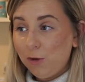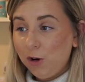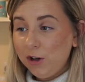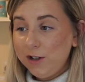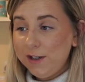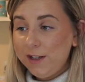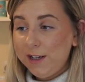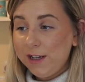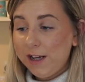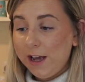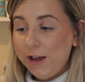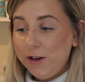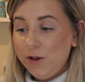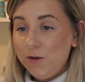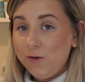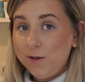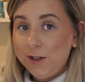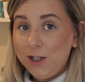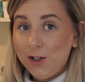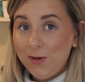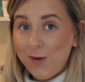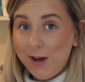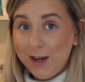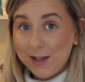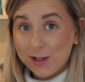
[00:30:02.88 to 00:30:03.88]
once you get
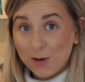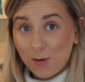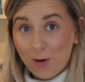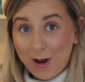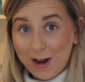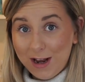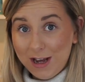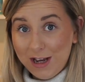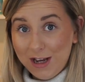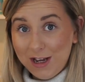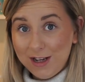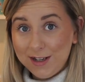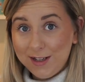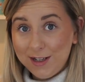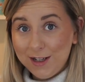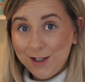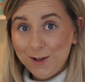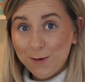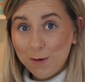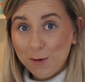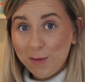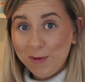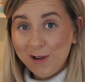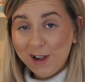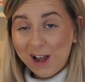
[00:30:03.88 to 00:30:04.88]
used to it, it's quite easy
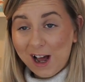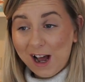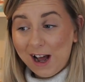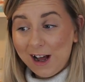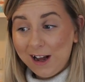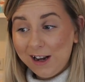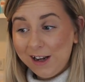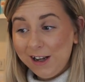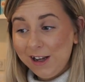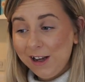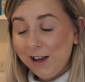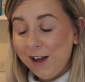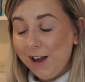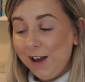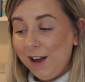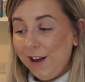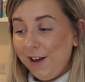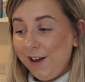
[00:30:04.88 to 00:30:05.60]
to apply.